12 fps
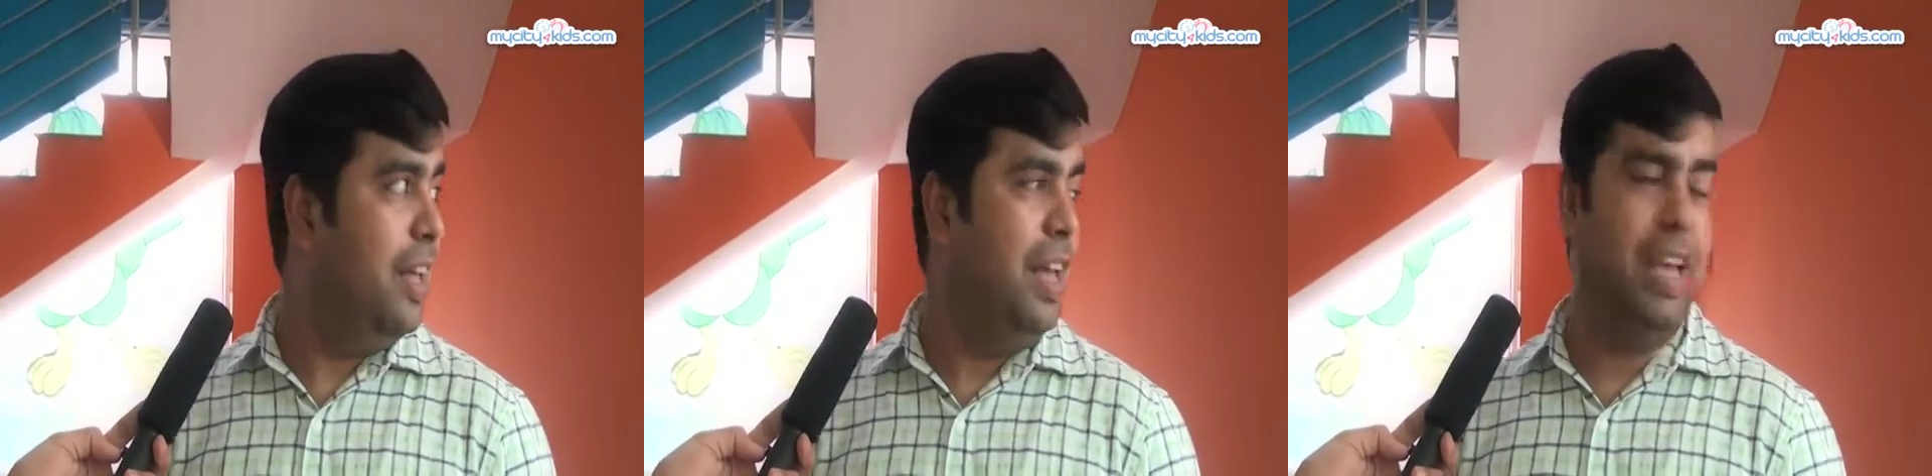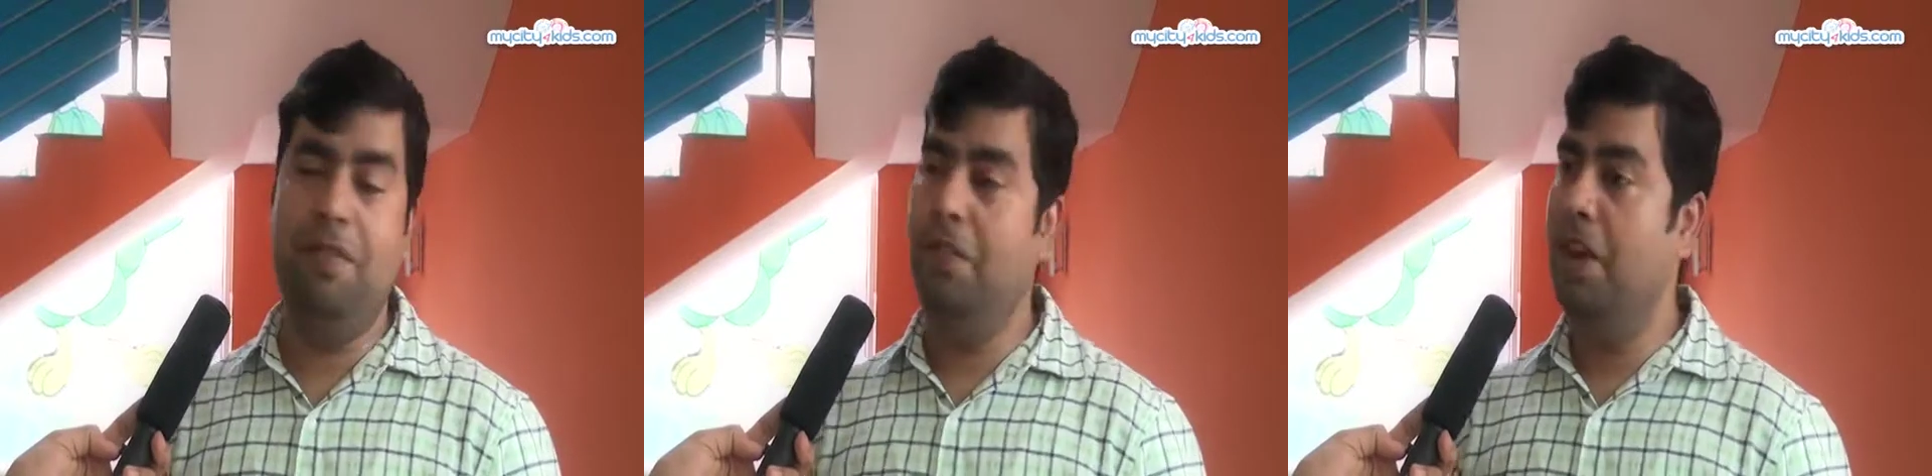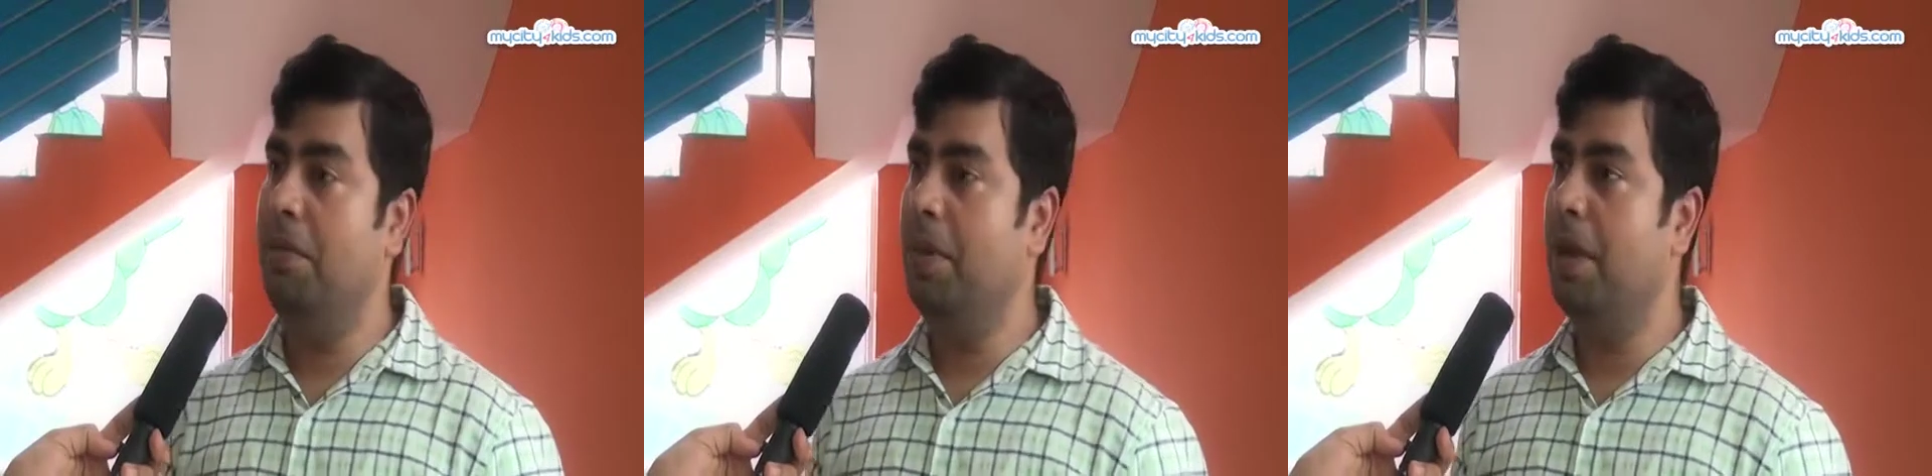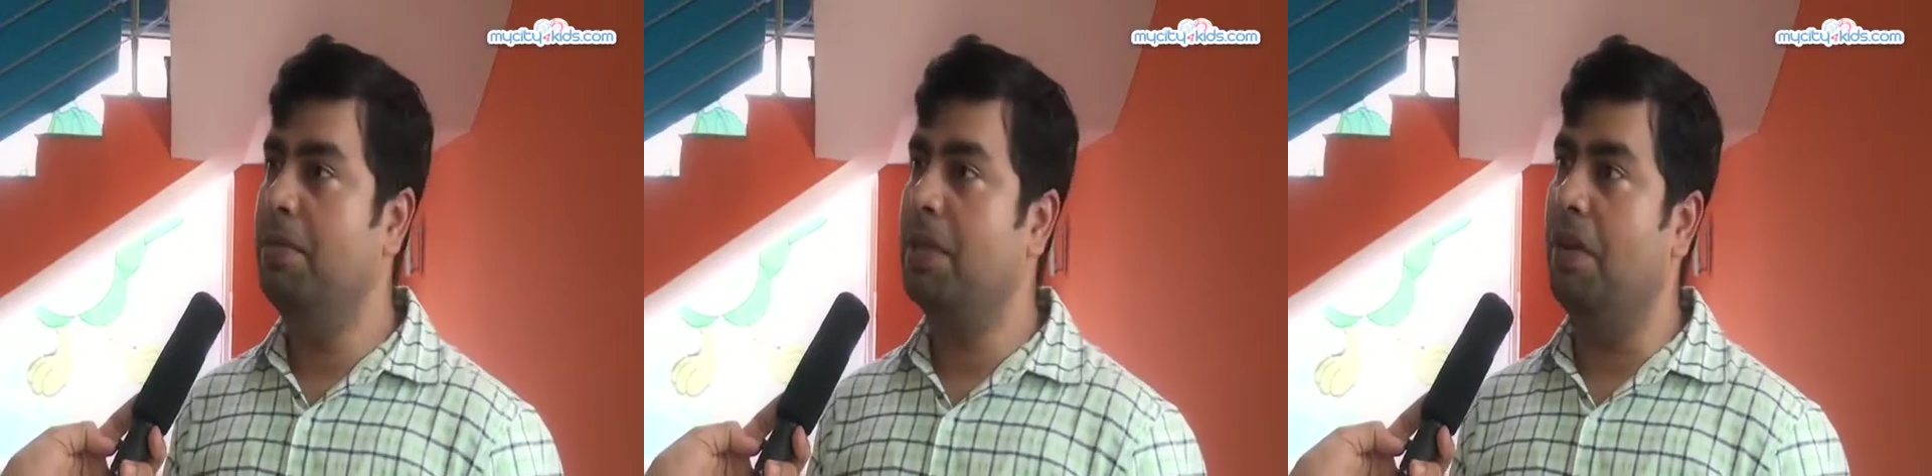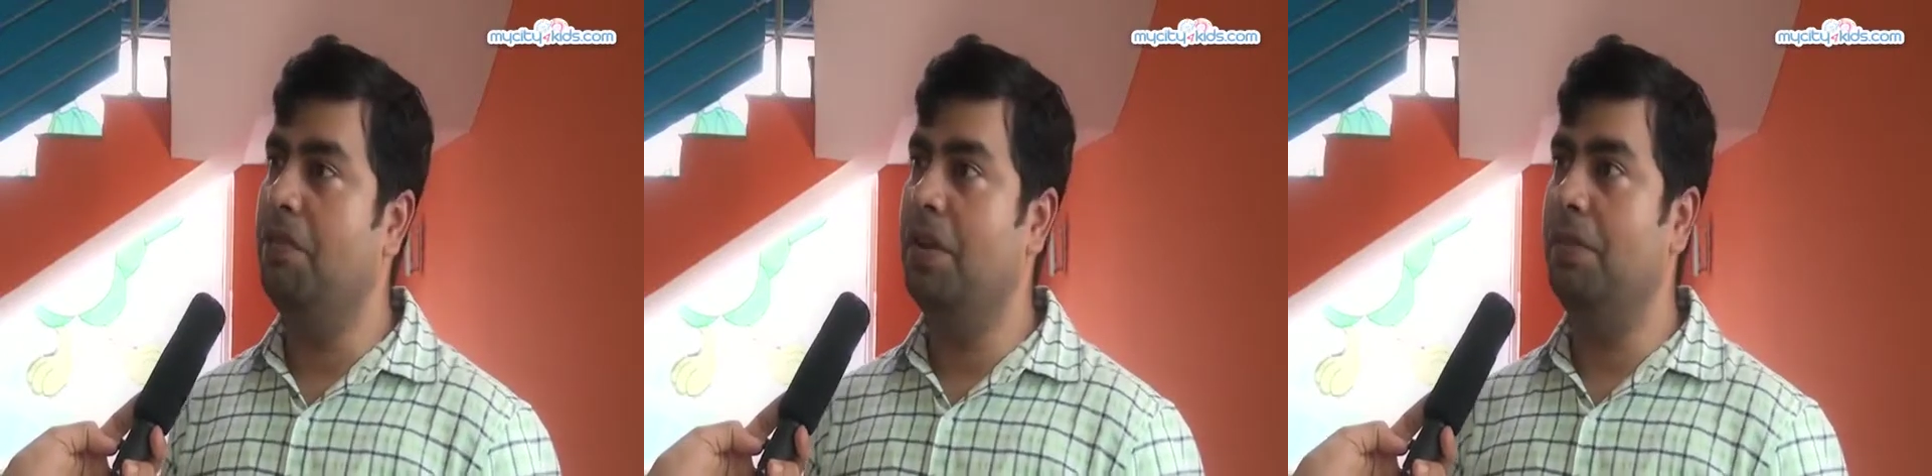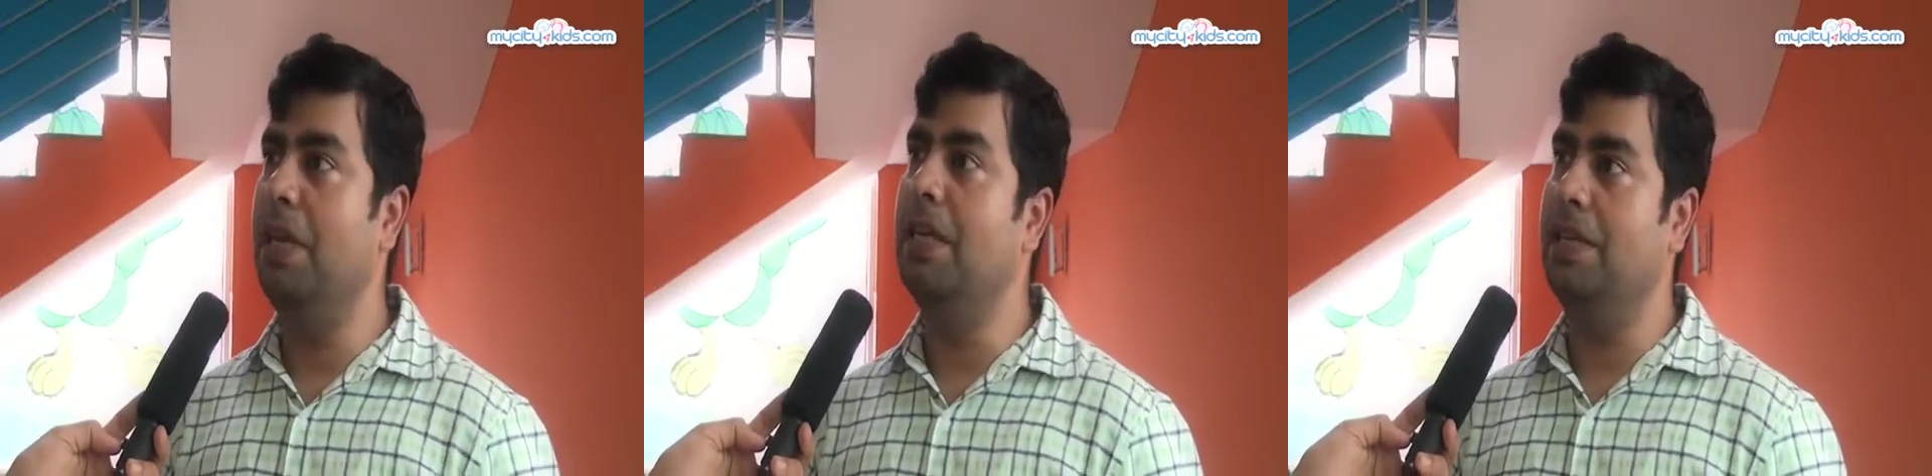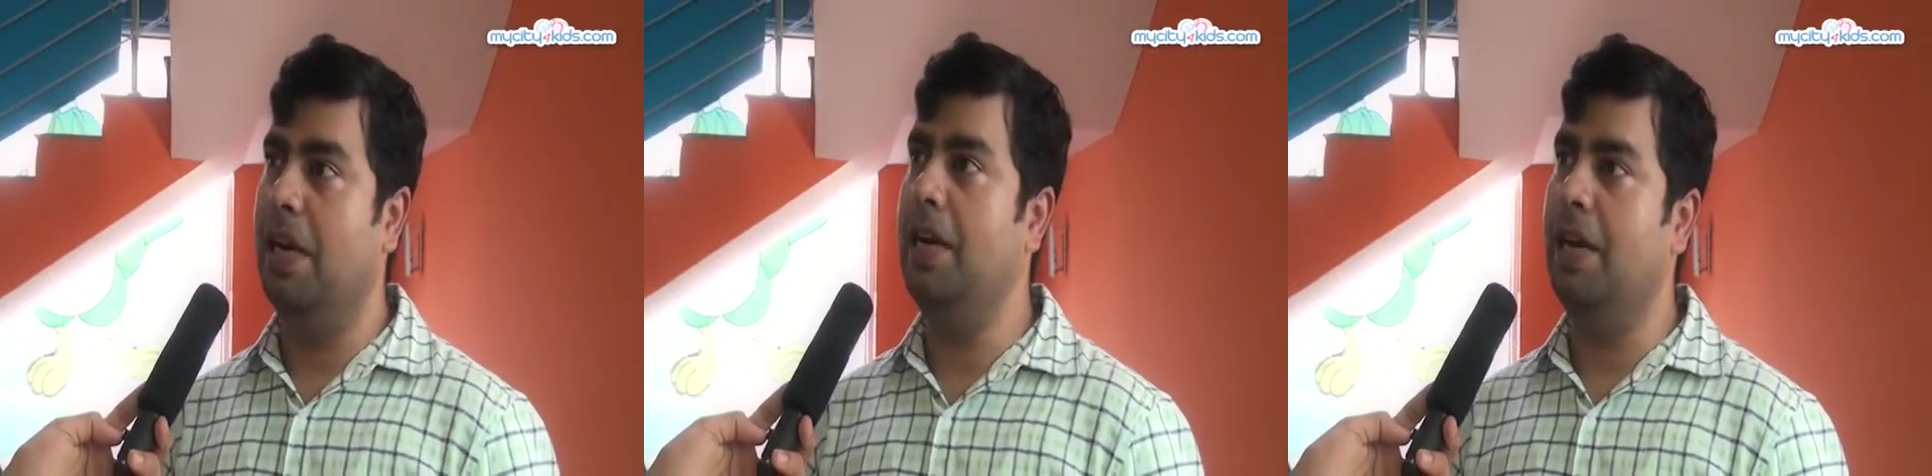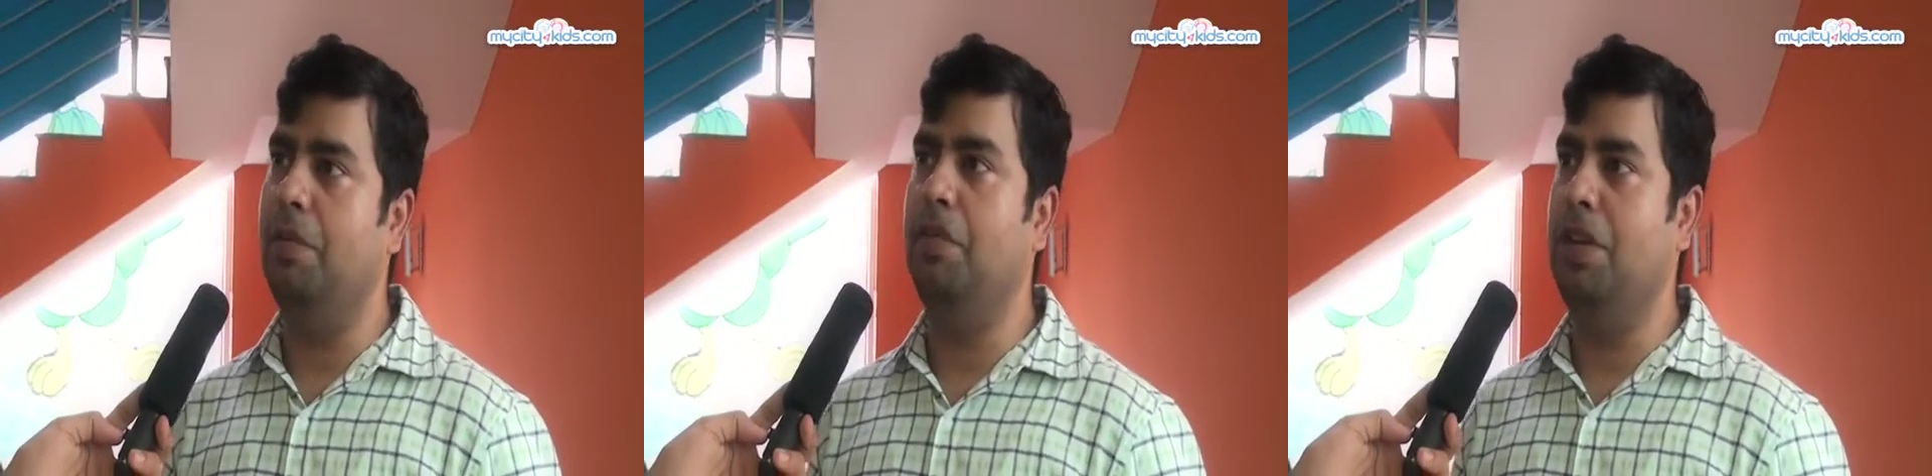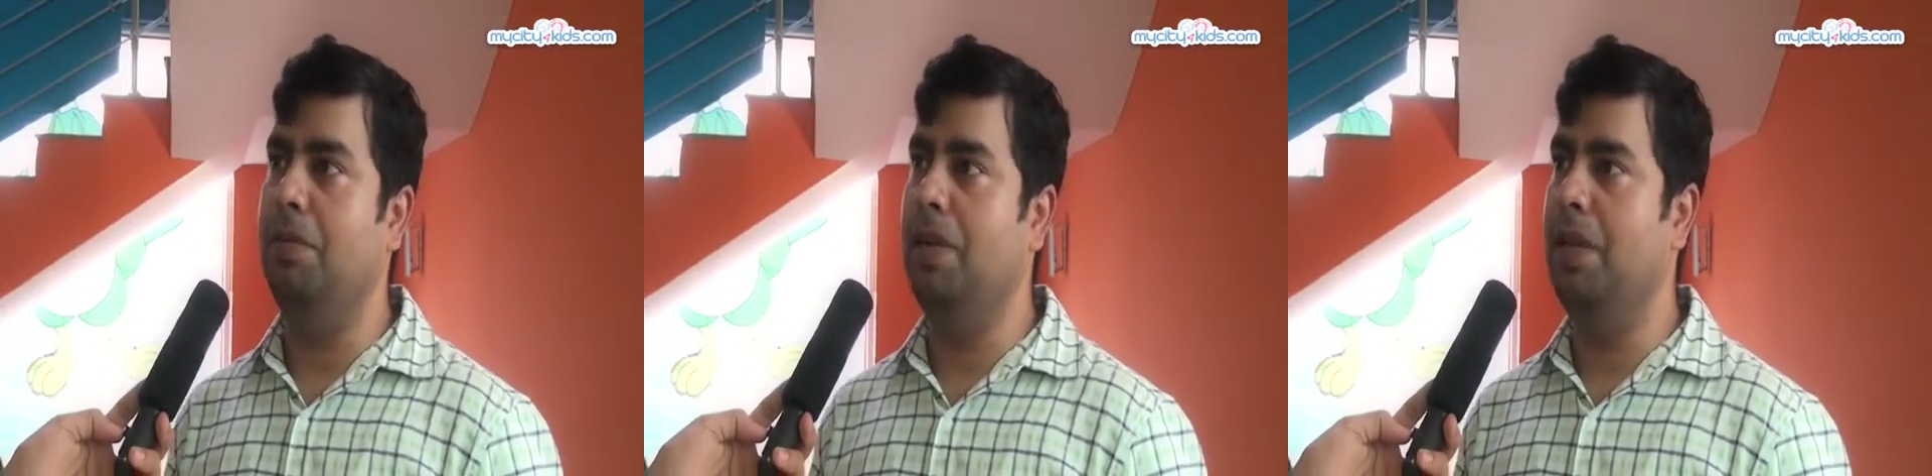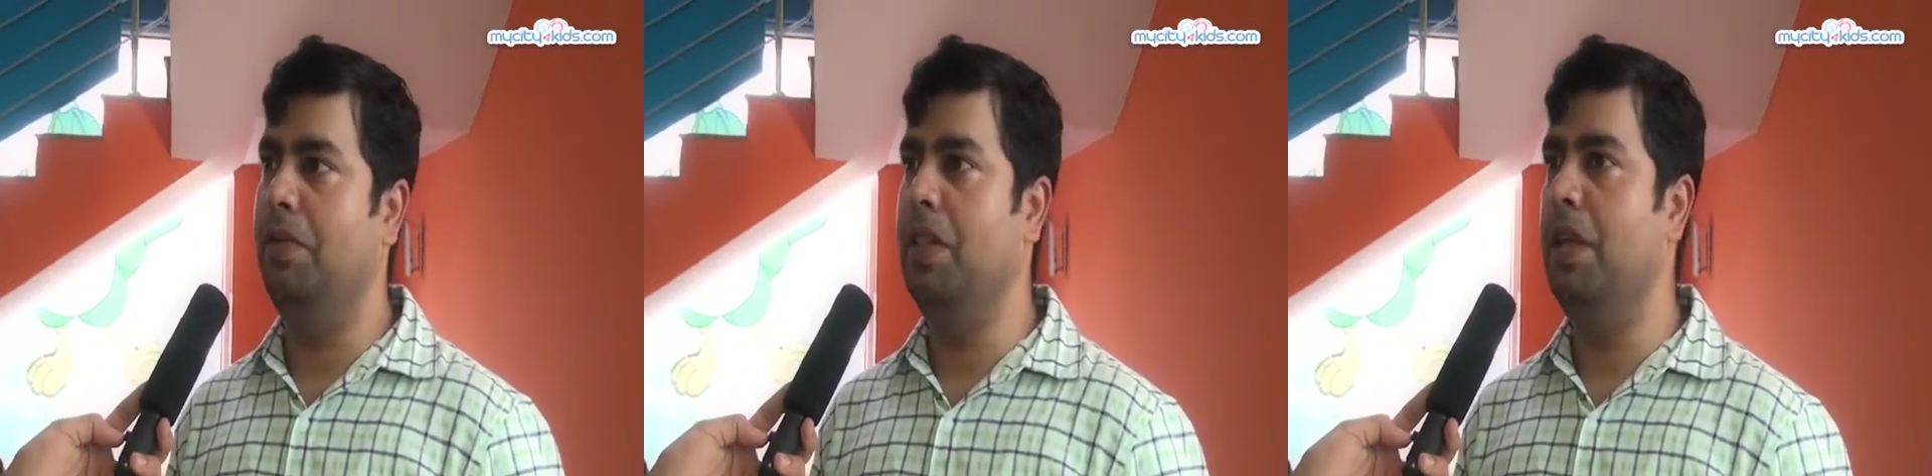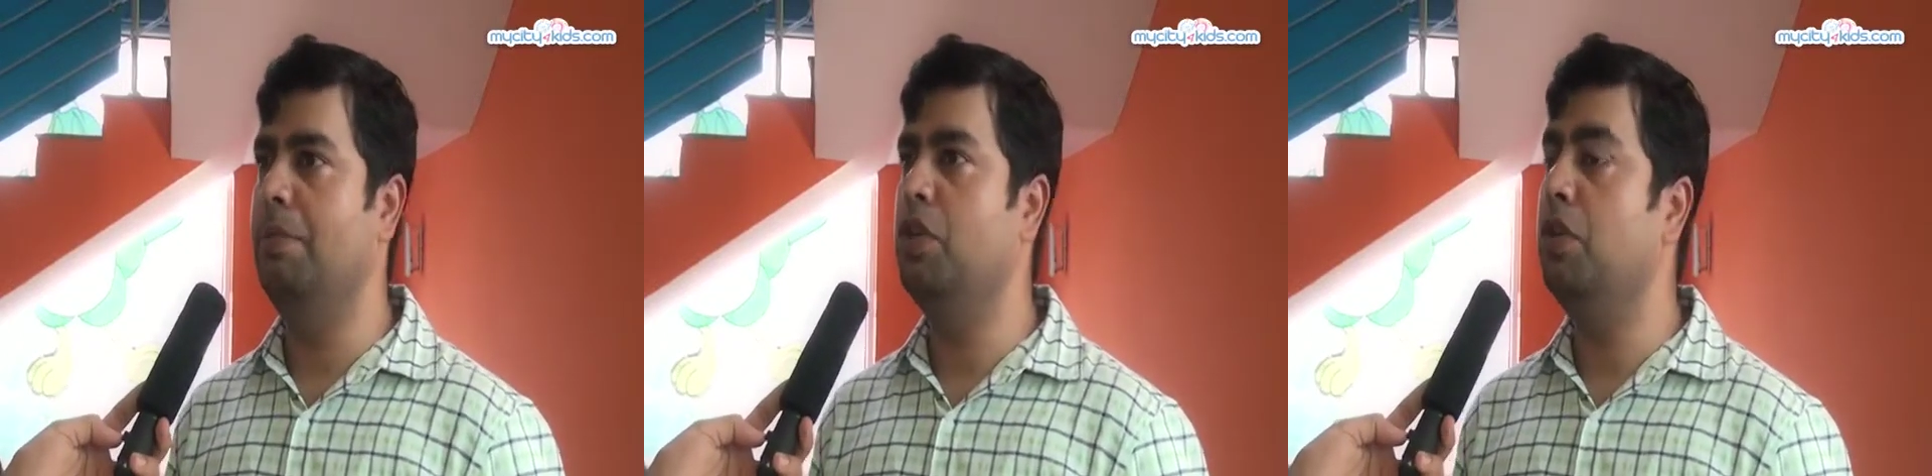he's really comfortable with them.